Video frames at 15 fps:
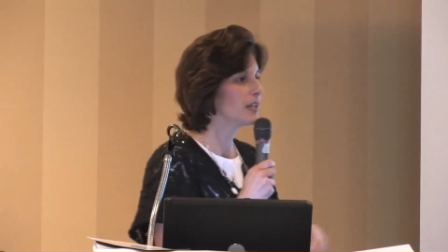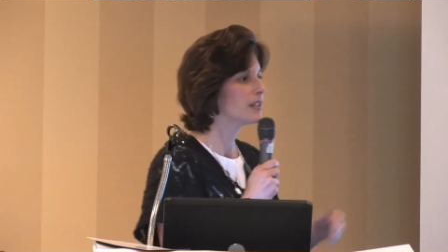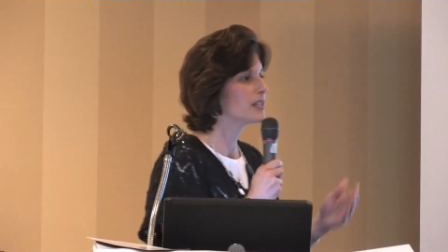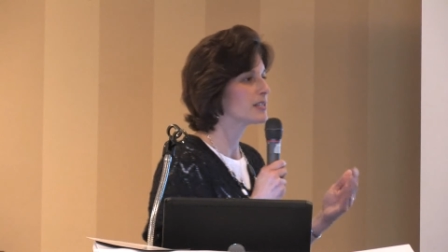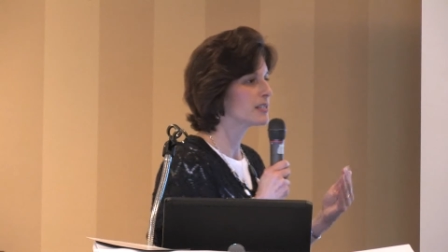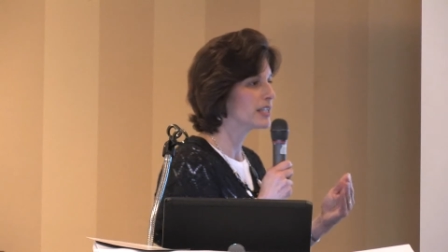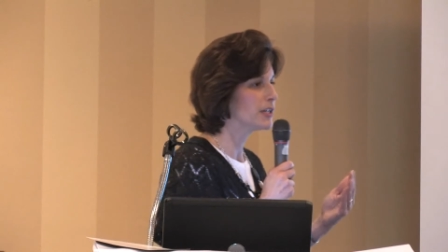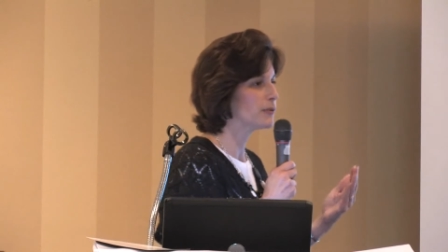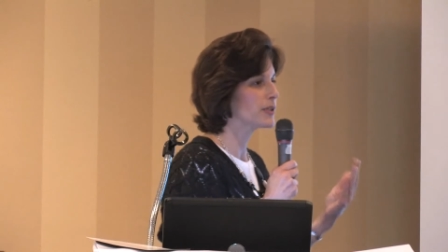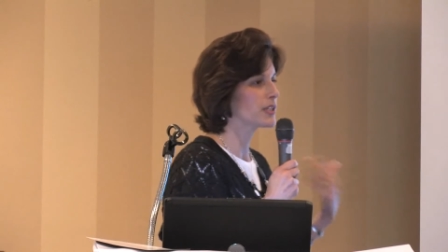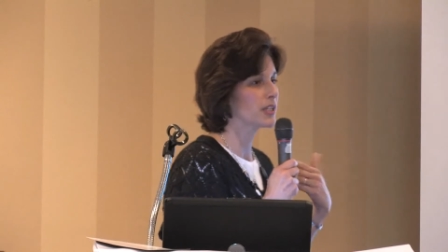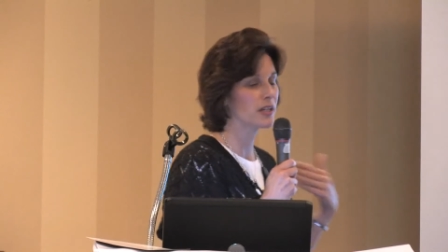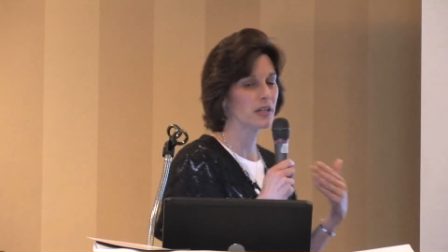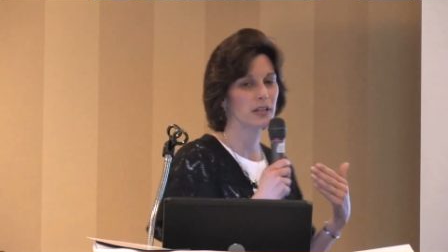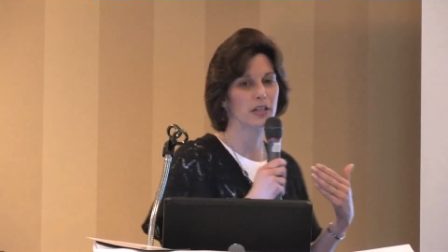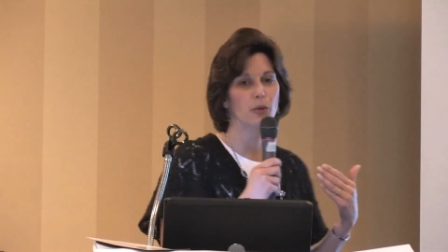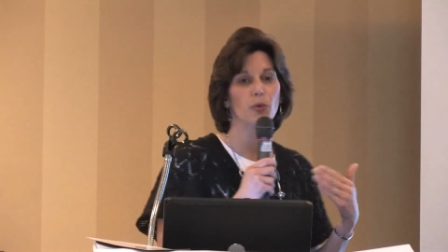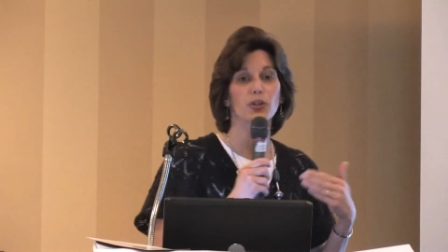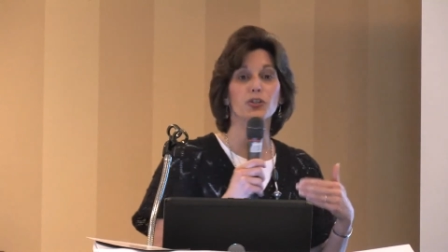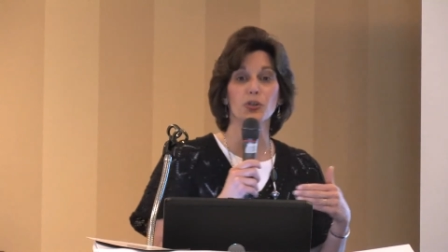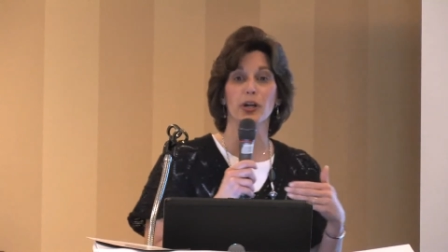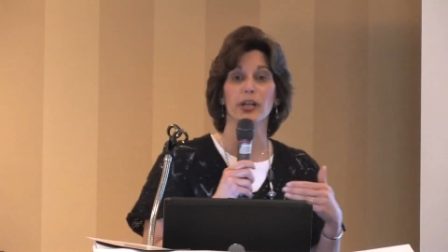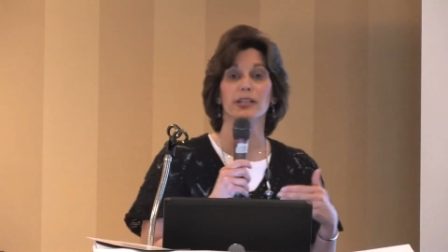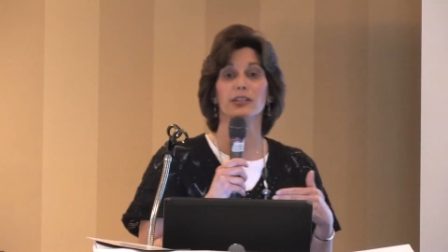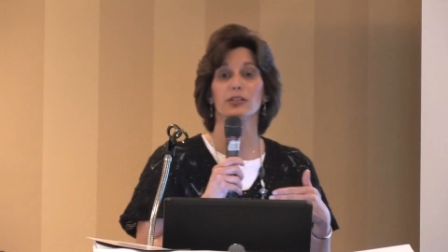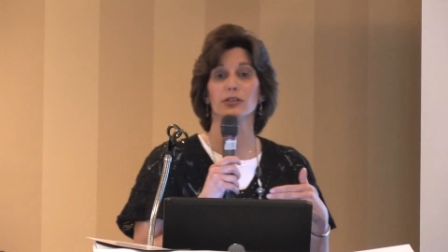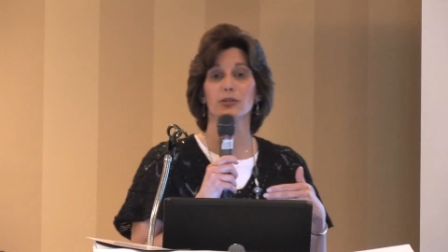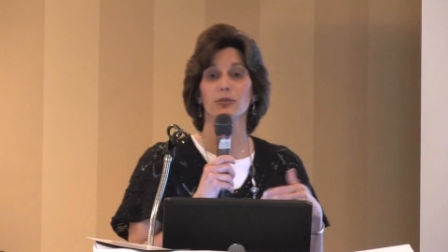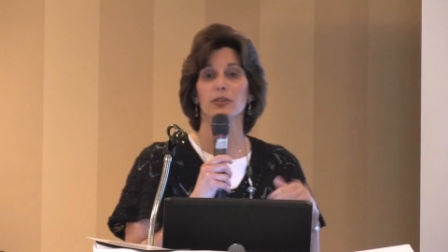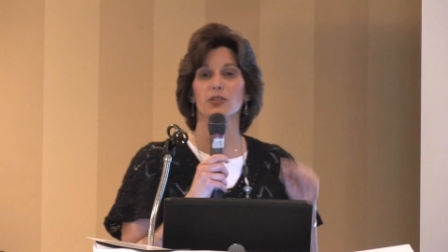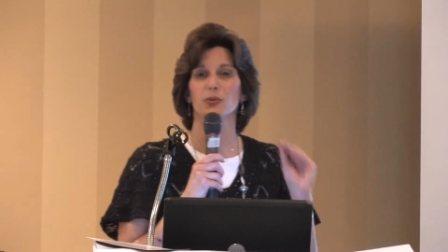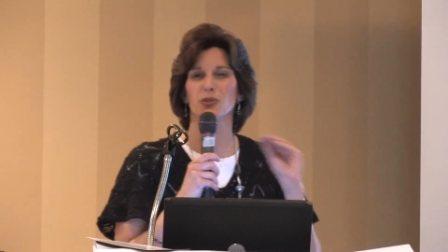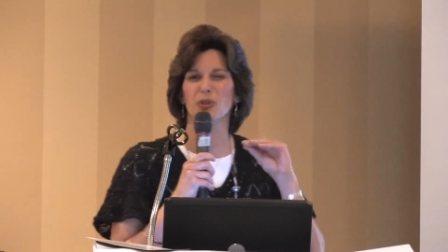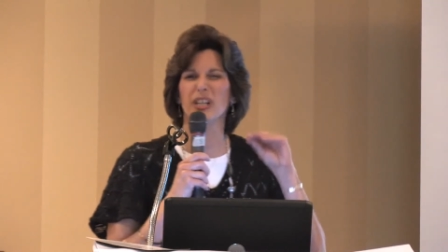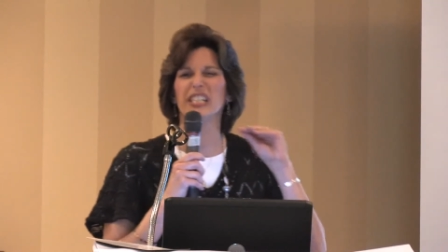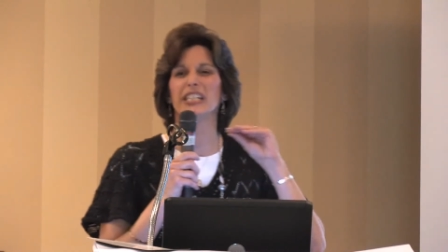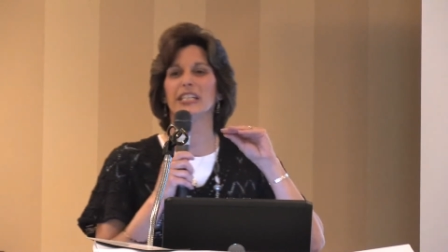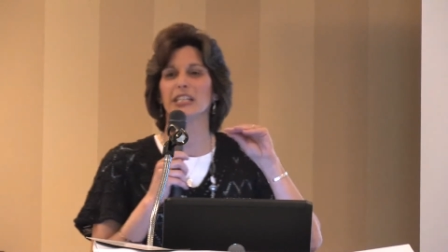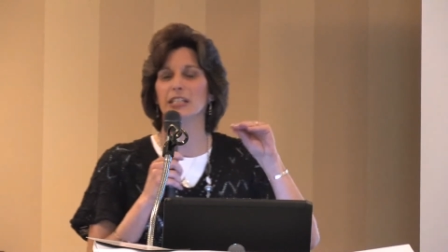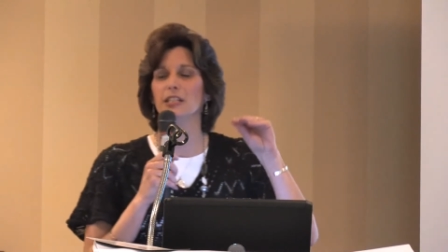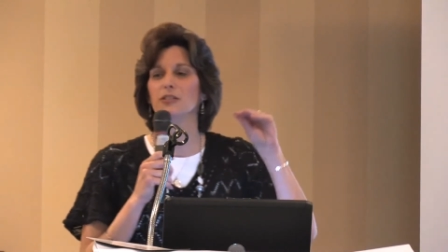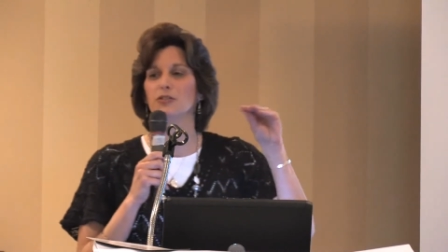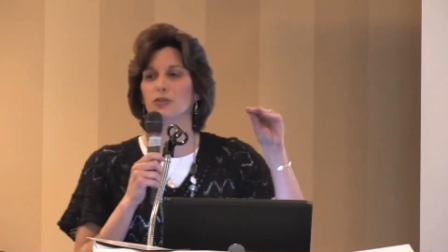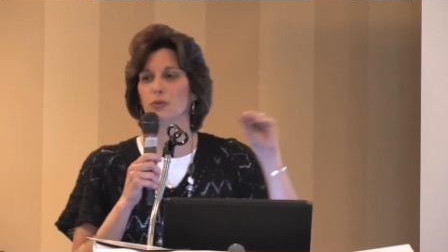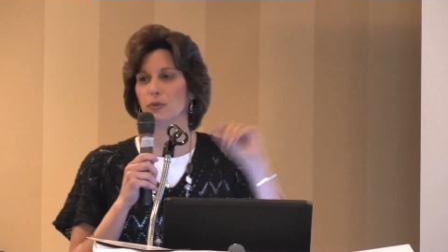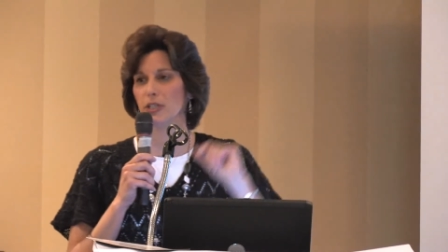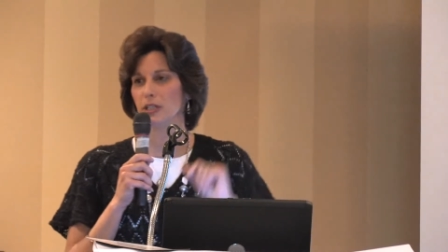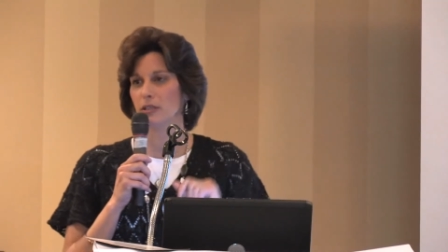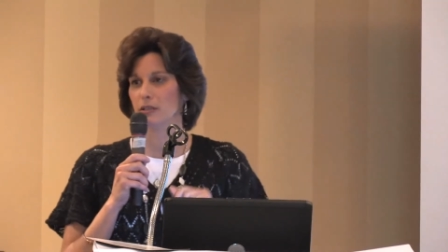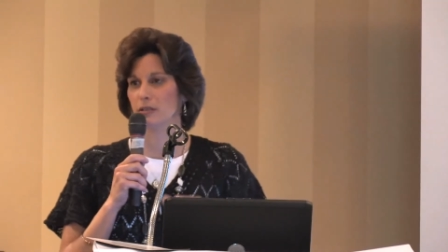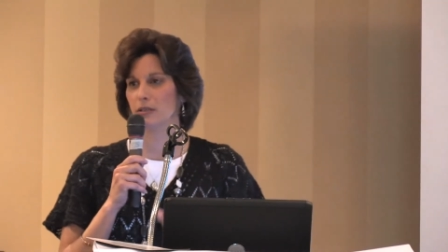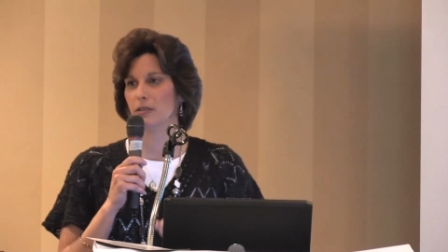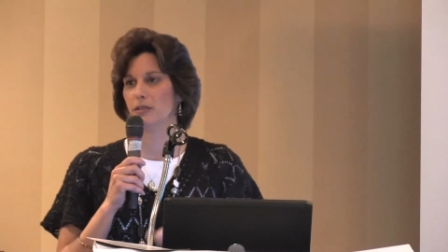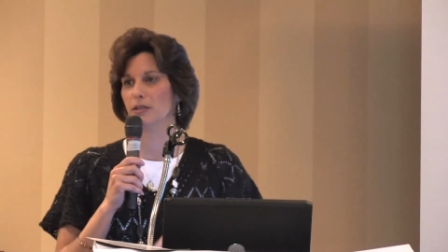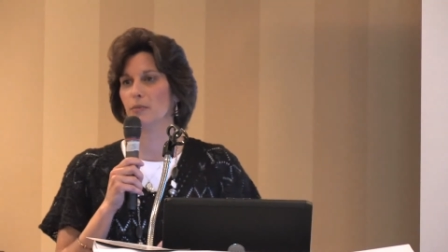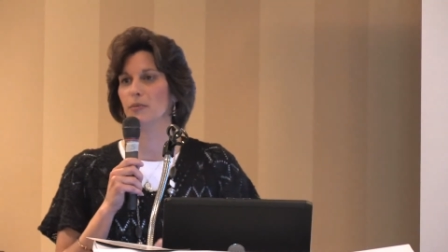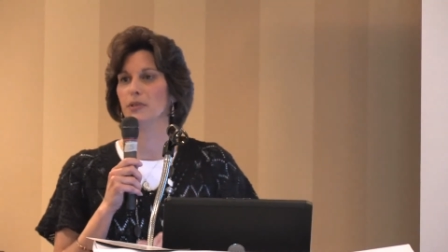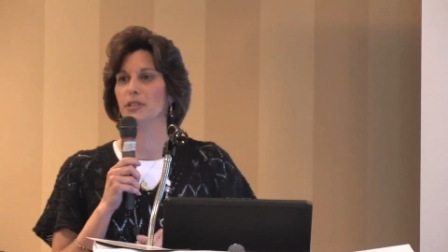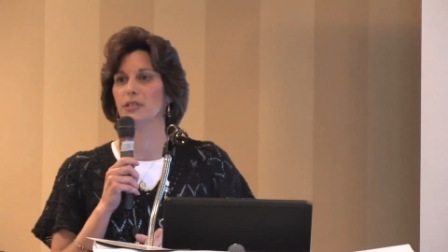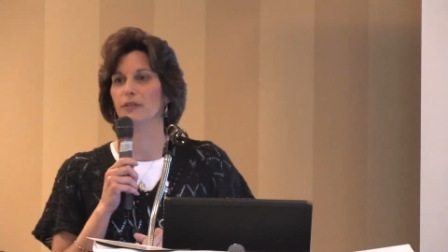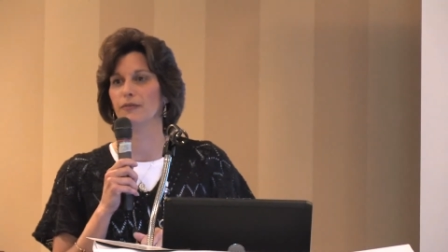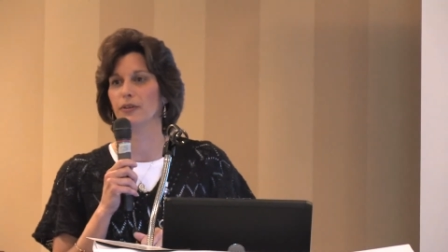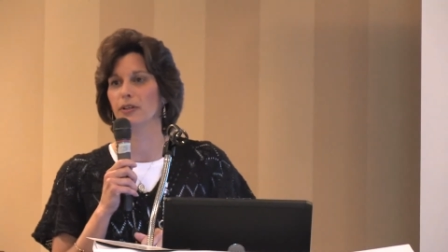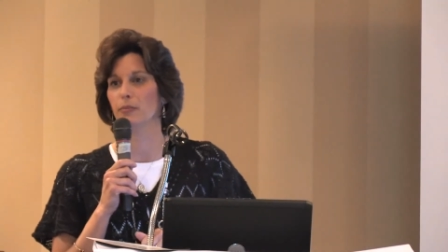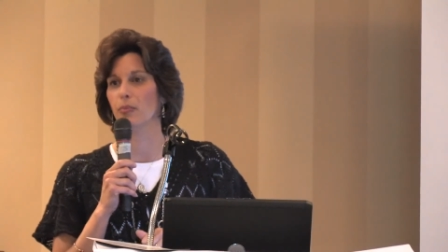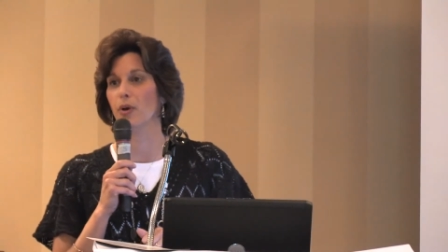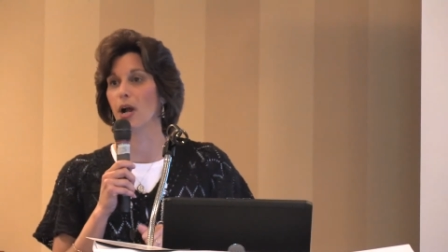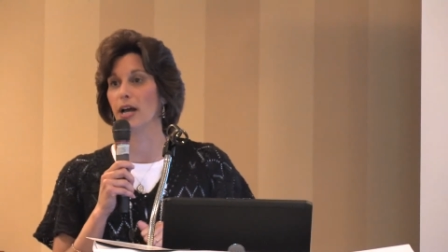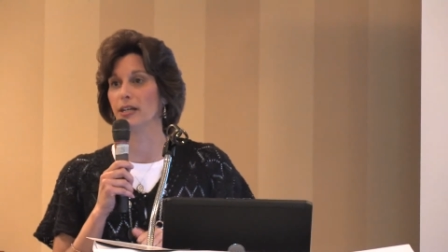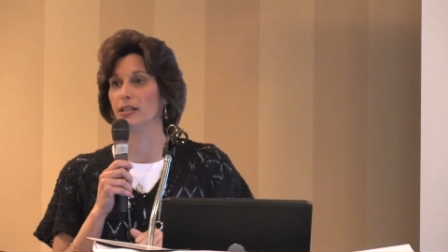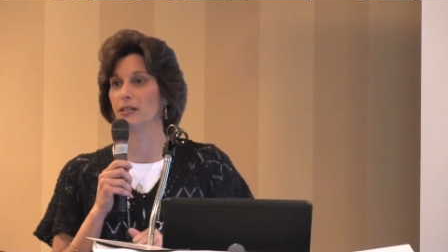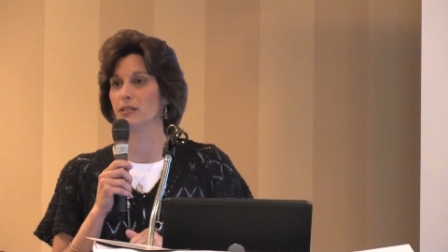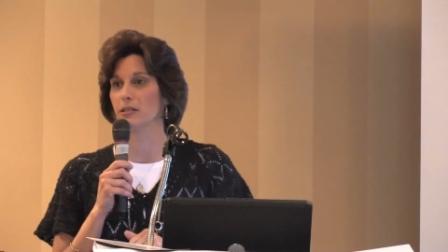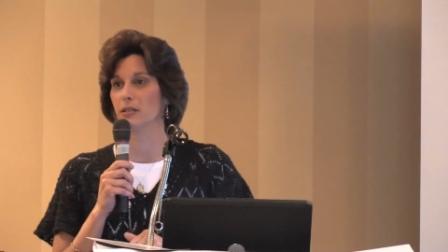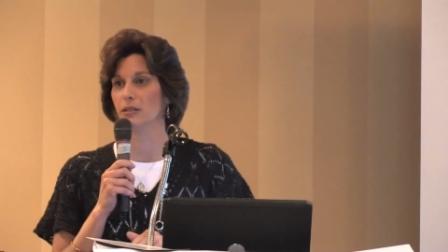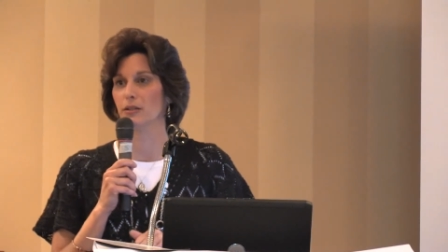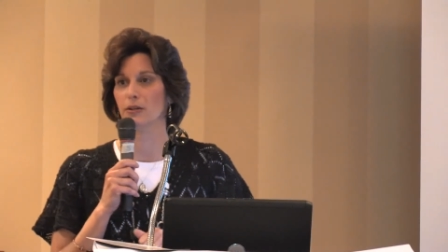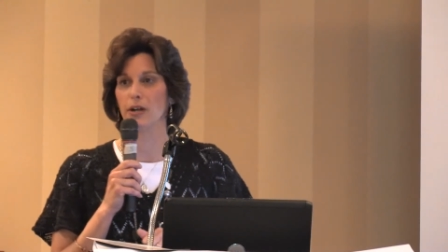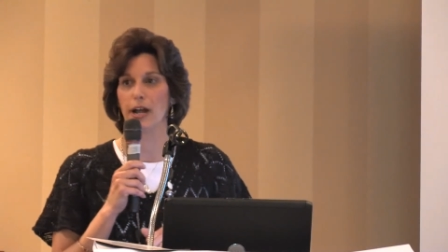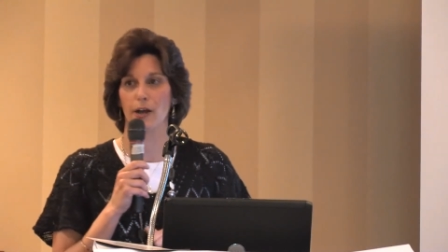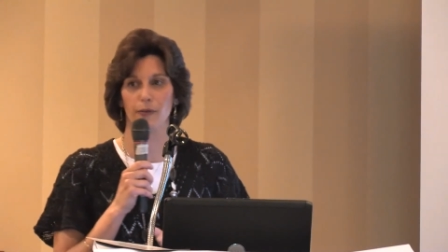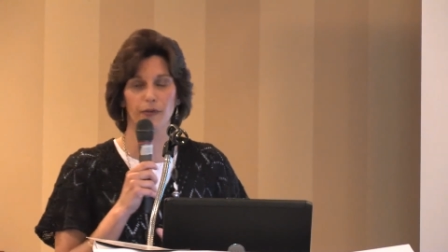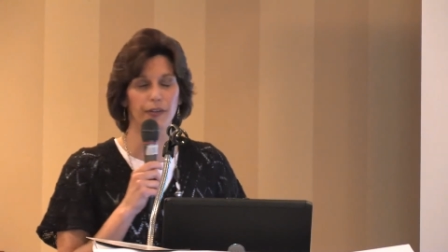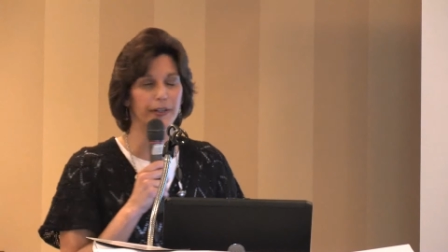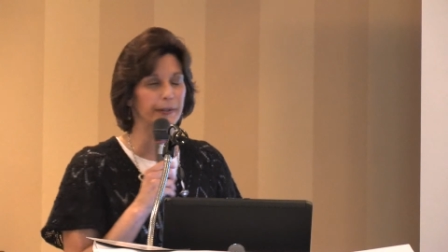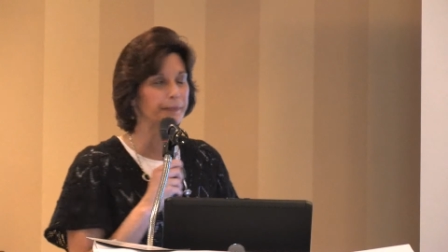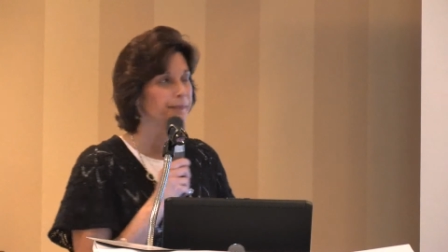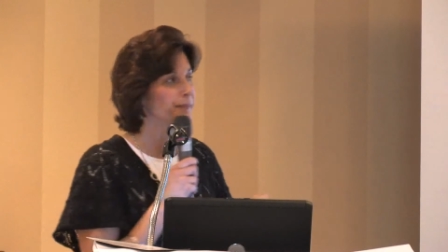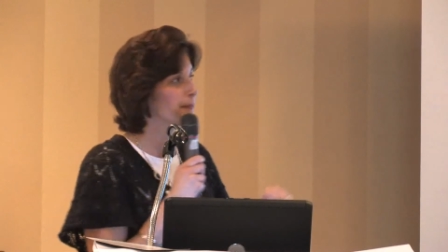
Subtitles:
The secret that we're trying to do is we're trying to ease you in to some of the different products that are out there.